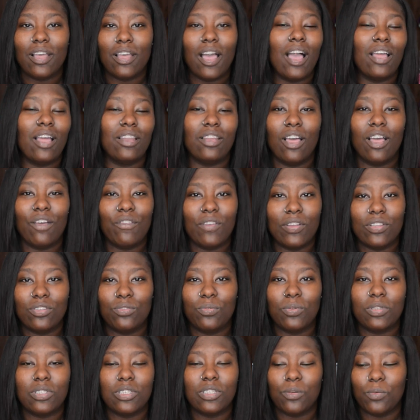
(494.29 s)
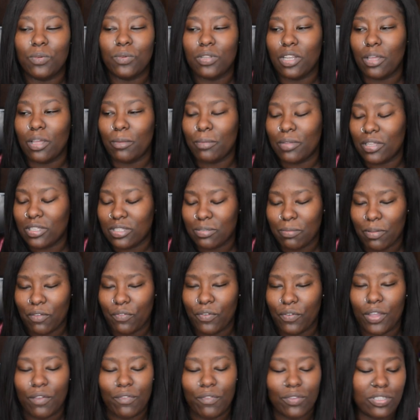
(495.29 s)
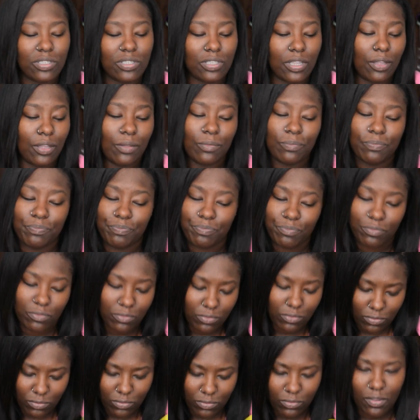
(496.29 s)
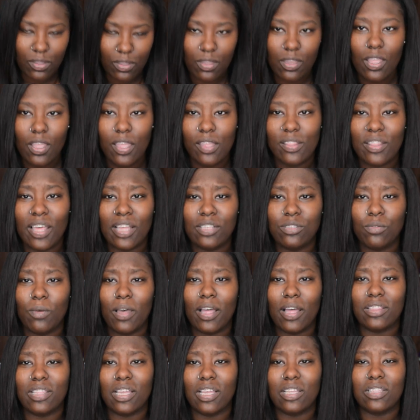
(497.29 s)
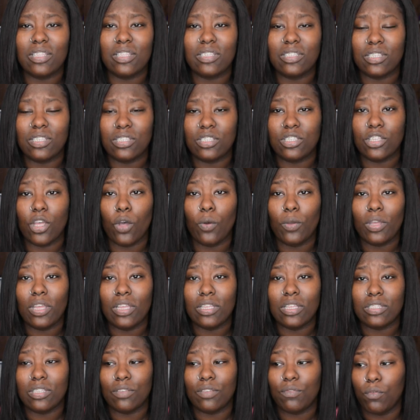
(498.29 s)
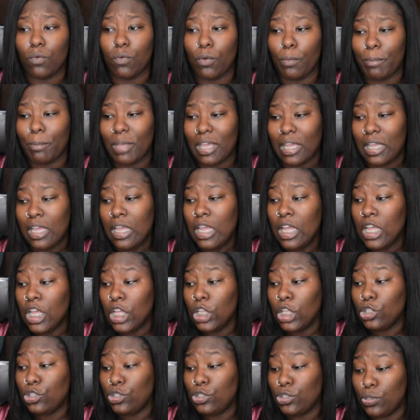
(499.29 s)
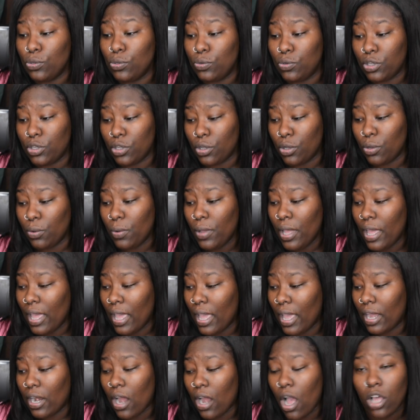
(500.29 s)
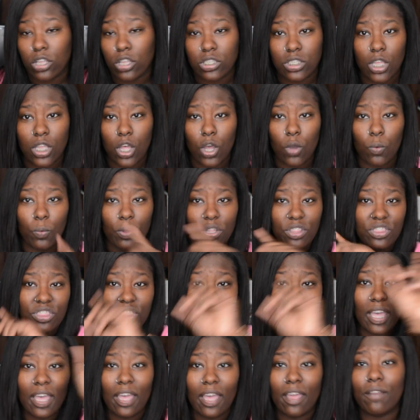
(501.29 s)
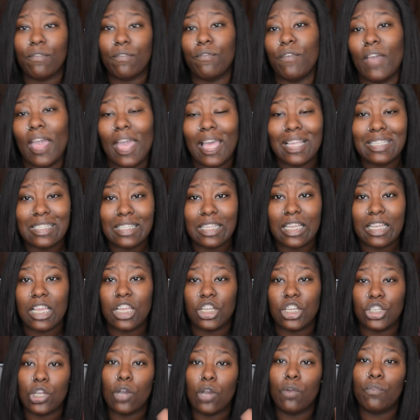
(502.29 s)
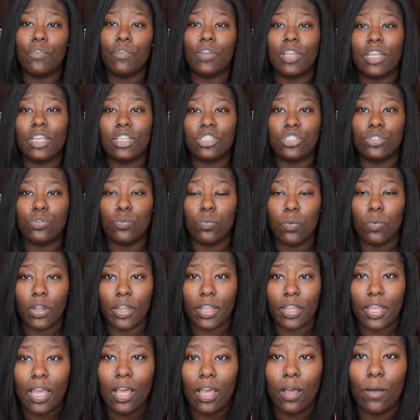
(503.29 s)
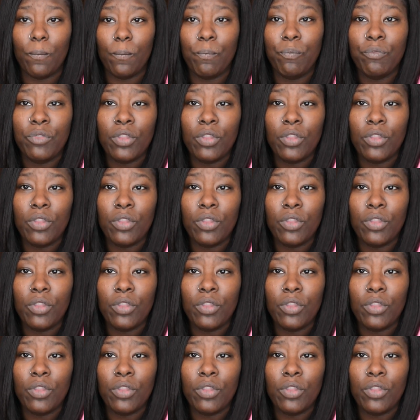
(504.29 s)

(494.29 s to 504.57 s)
I love unsweet tea with lemon. It's my favorite. So that's why I think this is so easy for me to do. And also with that fasting, don't forget to work out.